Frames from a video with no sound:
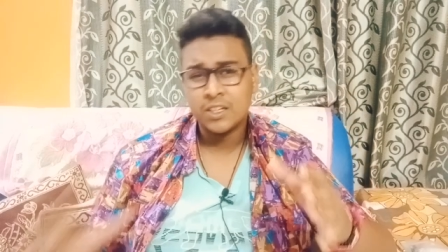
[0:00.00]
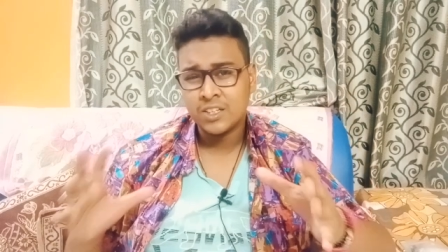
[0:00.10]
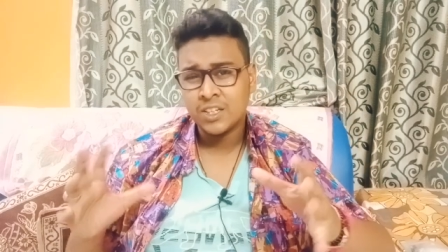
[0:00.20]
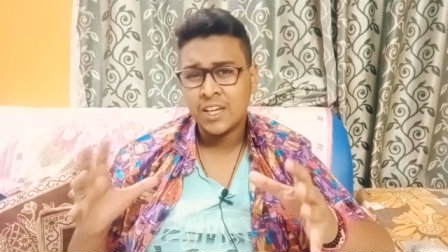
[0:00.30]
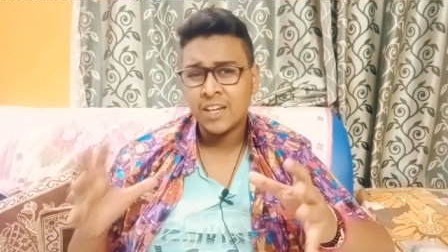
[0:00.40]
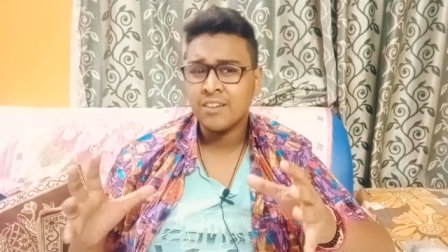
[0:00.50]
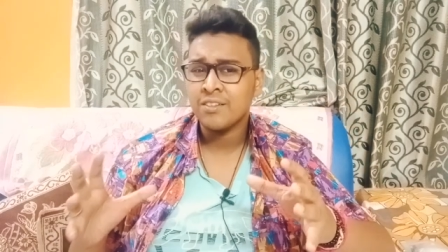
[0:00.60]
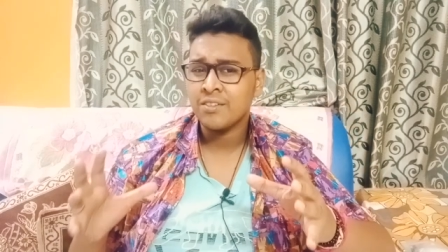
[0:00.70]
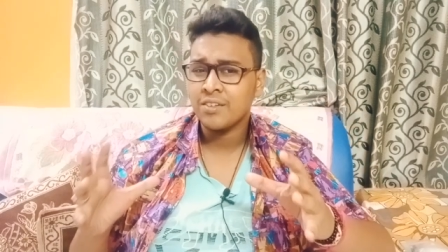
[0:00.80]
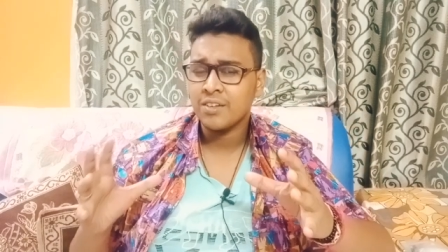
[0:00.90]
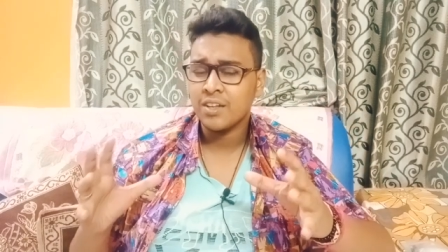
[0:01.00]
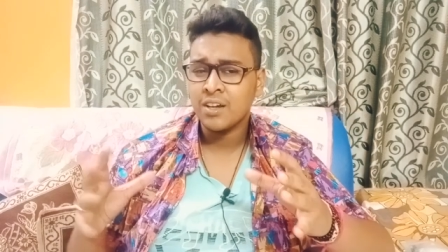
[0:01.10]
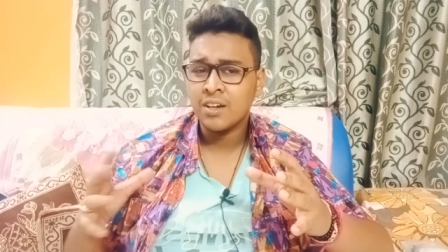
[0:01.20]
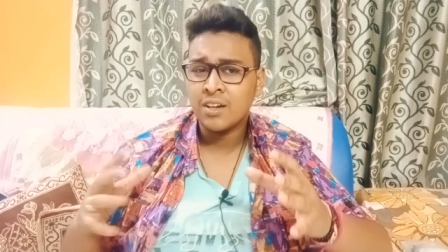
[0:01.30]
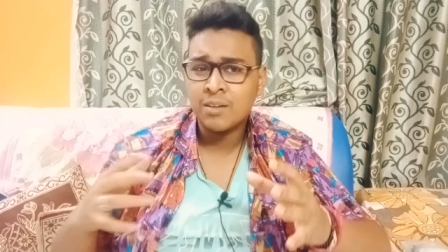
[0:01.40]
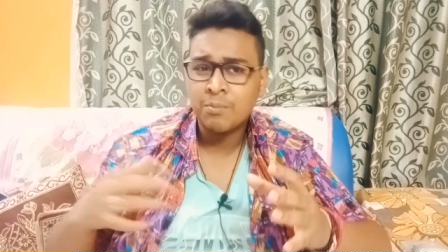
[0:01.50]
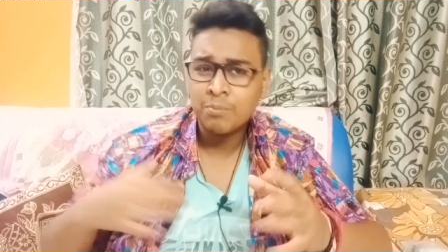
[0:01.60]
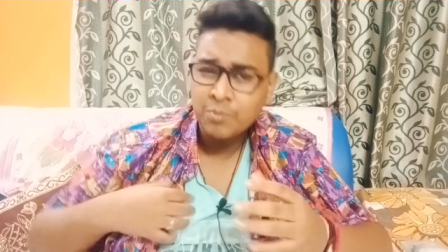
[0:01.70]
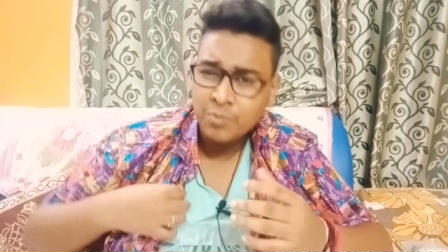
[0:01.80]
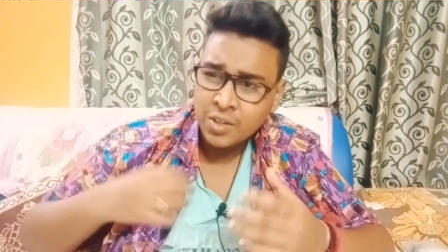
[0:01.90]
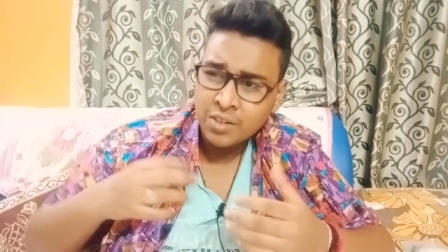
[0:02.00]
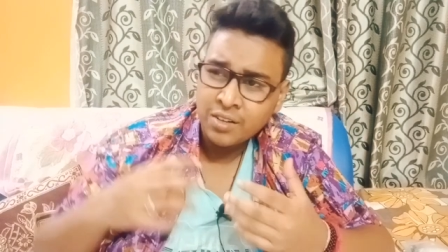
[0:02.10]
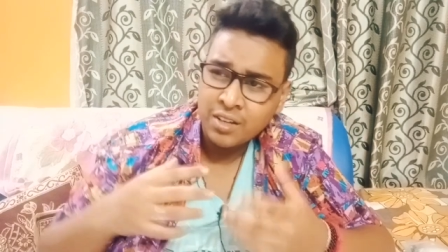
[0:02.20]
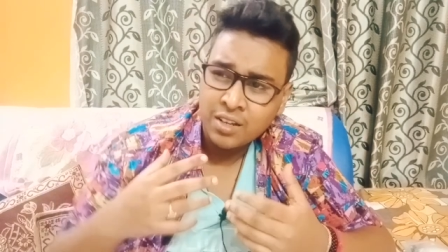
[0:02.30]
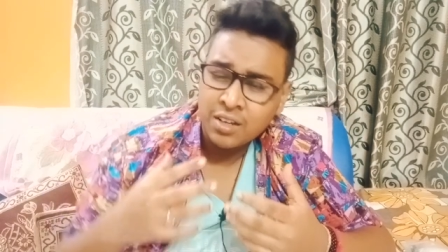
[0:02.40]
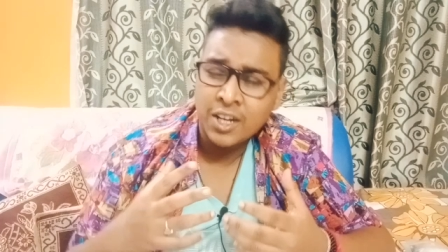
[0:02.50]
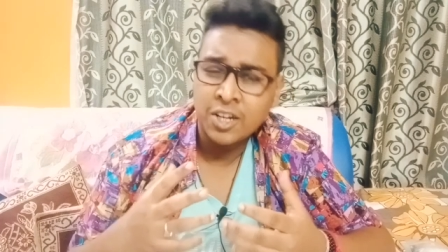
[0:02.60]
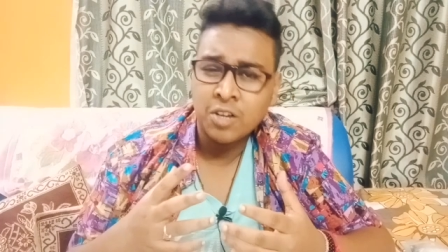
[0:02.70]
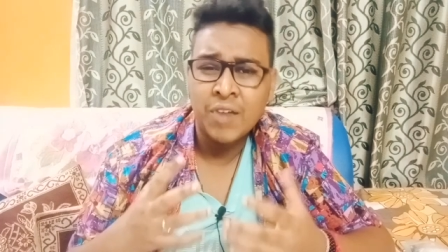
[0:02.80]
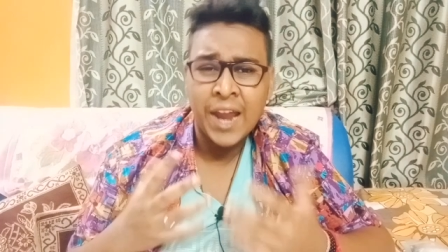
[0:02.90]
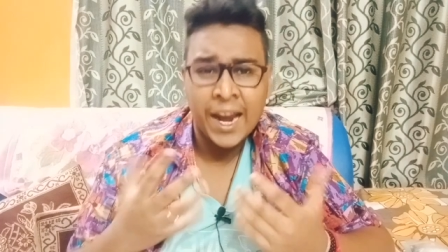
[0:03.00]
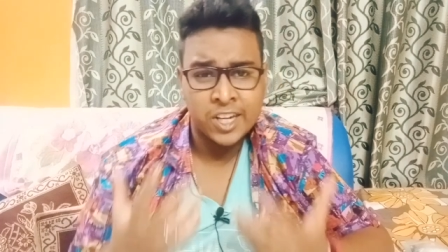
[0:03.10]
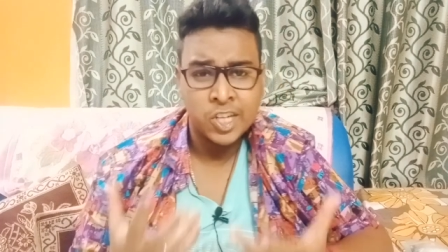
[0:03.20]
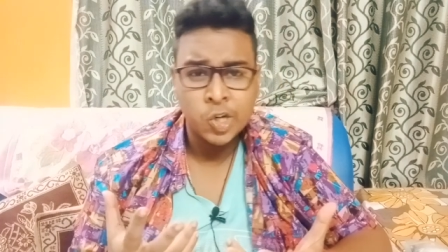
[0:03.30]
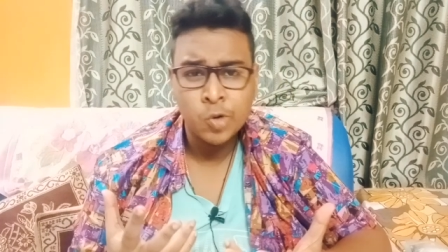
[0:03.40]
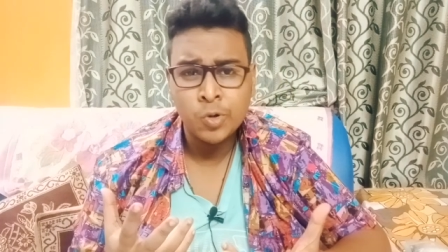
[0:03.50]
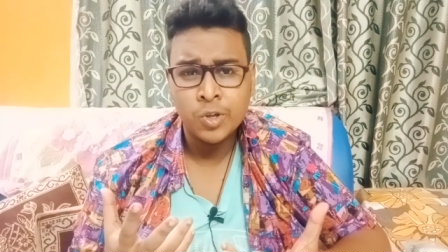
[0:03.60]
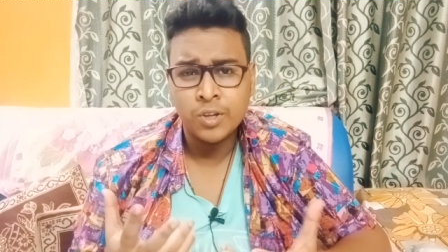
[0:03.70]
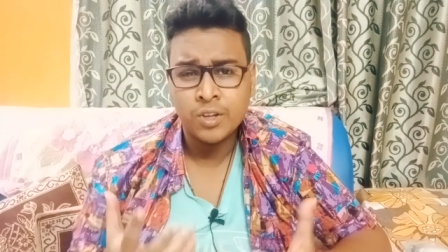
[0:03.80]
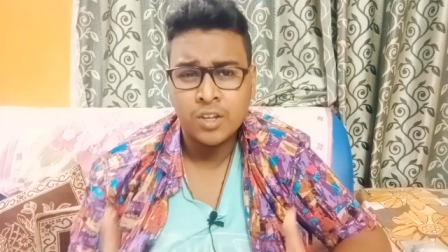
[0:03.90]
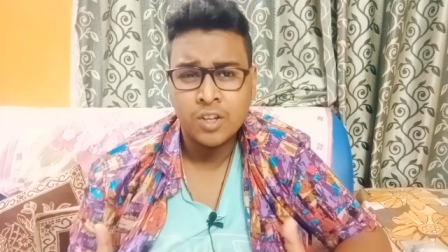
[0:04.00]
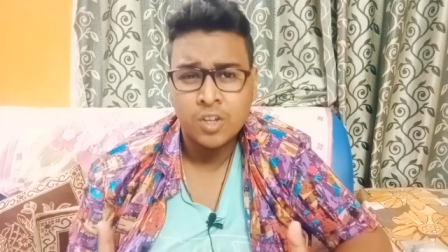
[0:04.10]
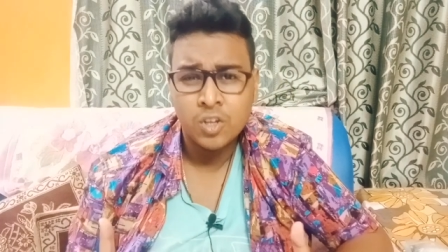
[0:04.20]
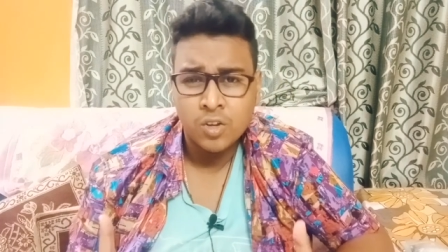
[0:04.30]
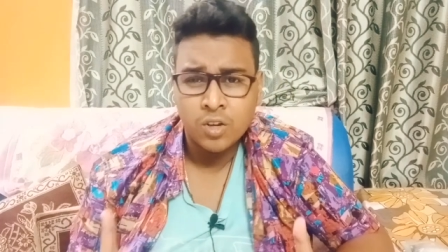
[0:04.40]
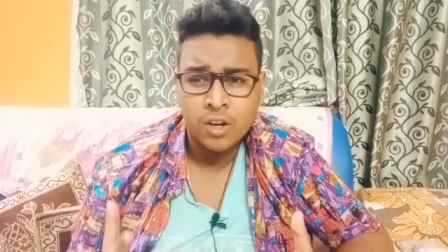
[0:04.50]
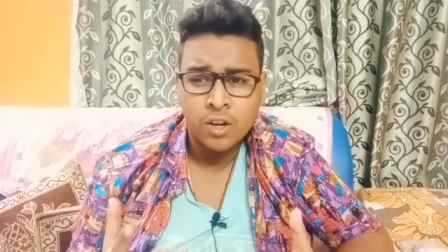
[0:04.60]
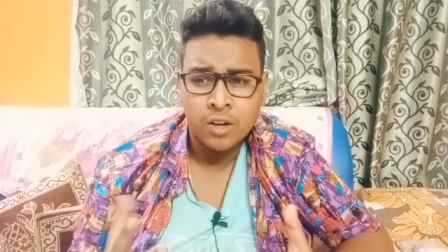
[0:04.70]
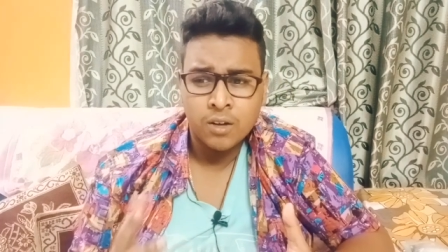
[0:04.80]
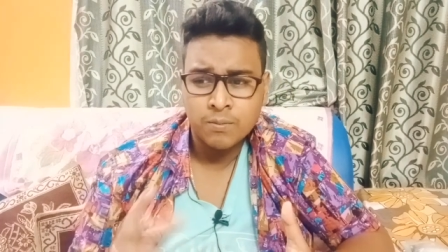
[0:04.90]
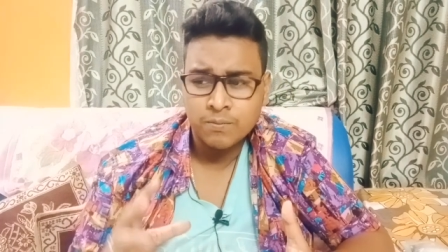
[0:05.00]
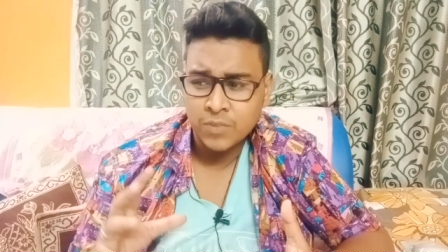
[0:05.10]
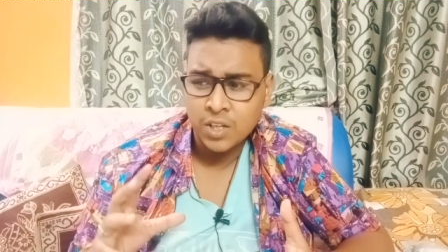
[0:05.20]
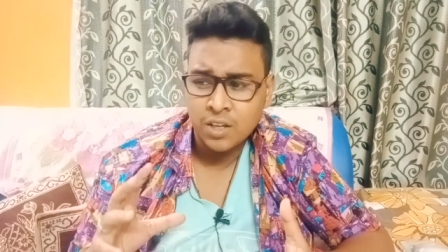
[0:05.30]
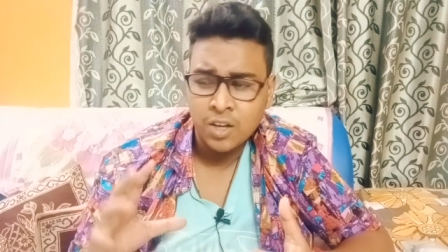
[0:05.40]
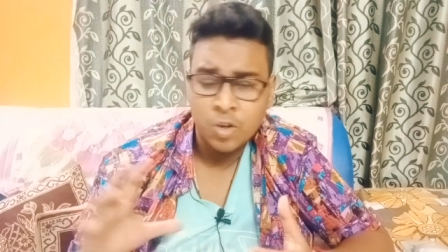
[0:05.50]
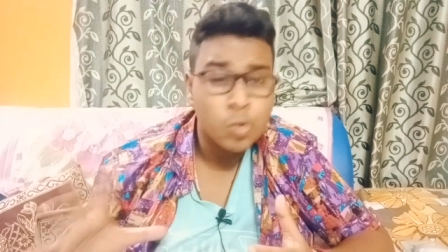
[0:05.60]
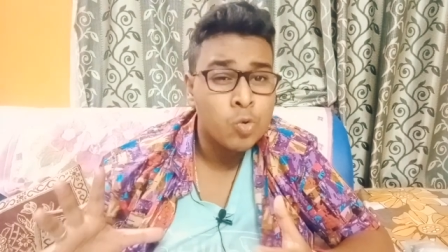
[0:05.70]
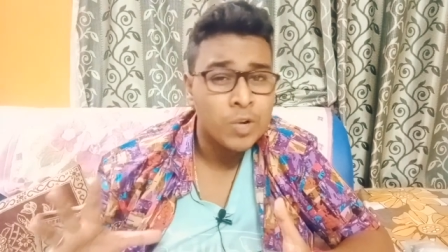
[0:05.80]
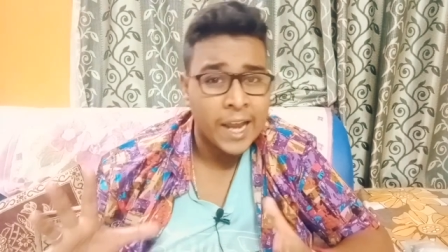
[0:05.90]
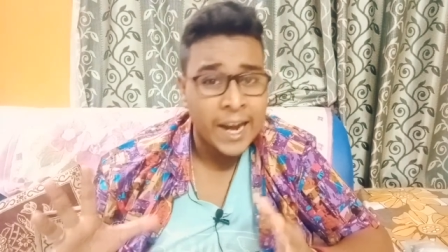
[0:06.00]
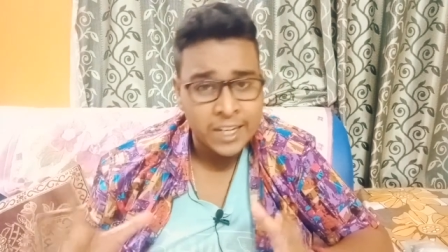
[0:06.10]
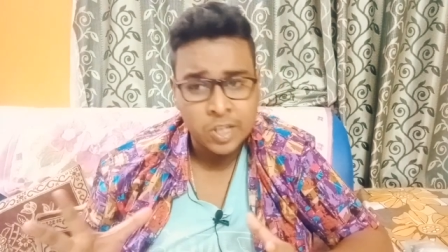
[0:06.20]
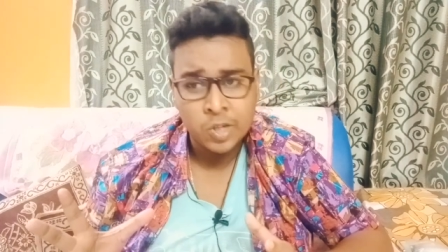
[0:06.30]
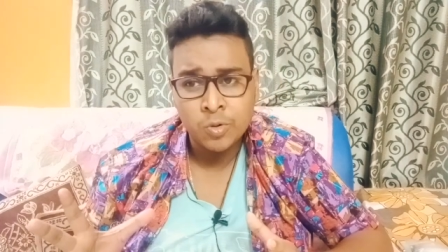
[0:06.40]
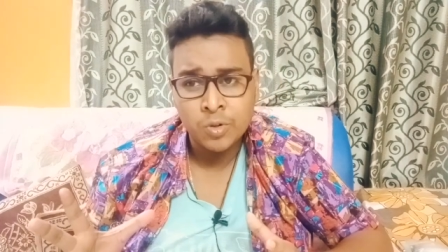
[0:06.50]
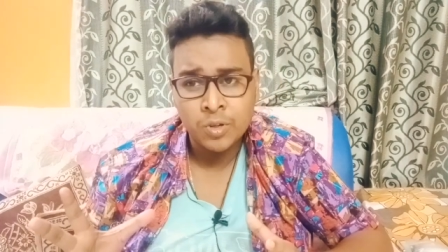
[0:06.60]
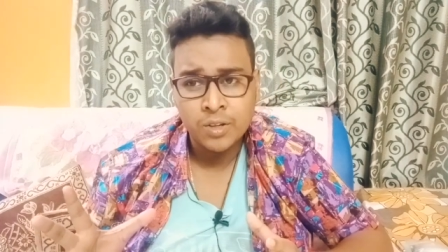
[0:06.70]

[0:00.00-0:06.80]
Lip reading: she has a kind of attitude, a rude attitude